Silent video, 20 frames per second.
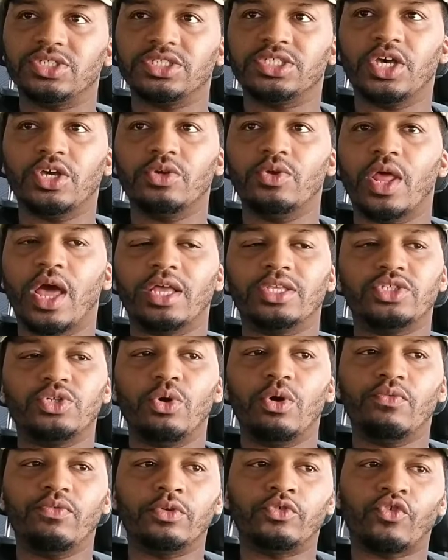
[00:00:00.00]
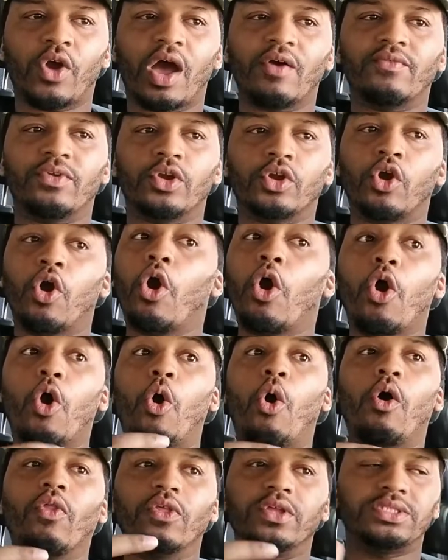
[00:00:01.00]
tell you that too. If you're driving your car
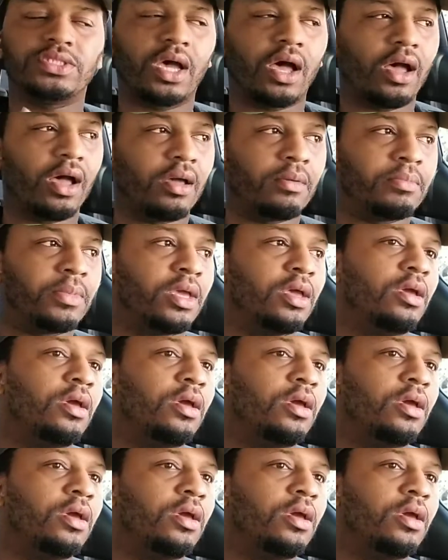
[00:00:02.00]
all the time,